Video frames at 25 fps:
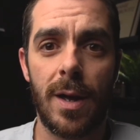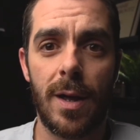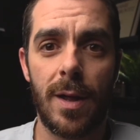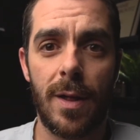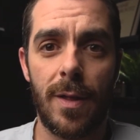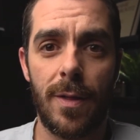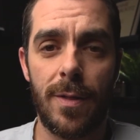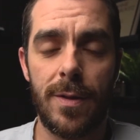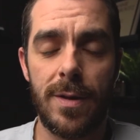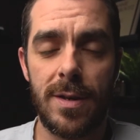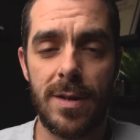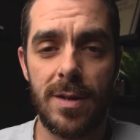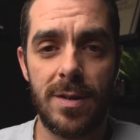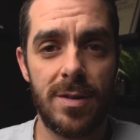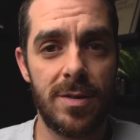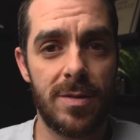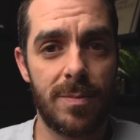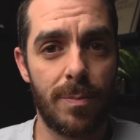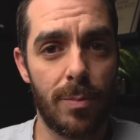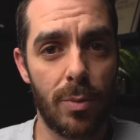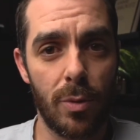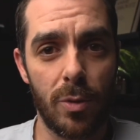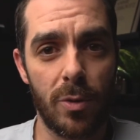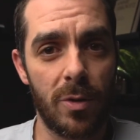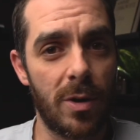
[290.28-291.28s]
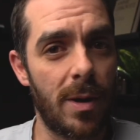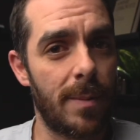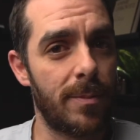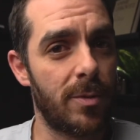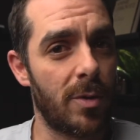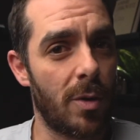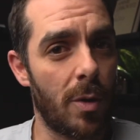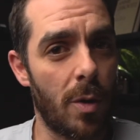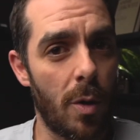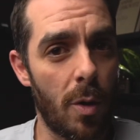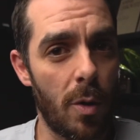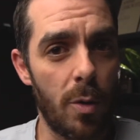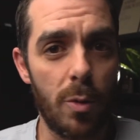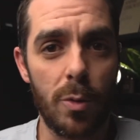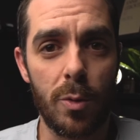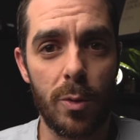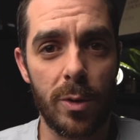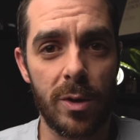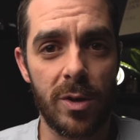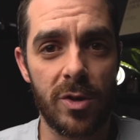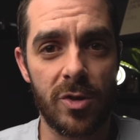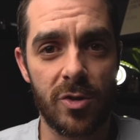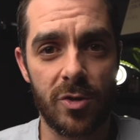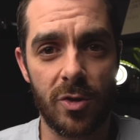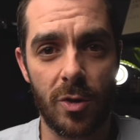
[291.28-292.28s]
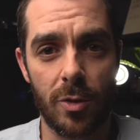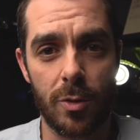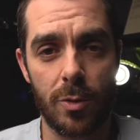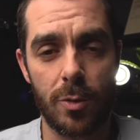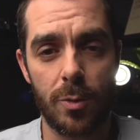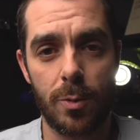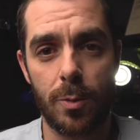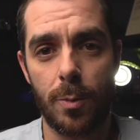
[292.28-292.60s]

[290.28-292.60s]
These programs are all going to struggle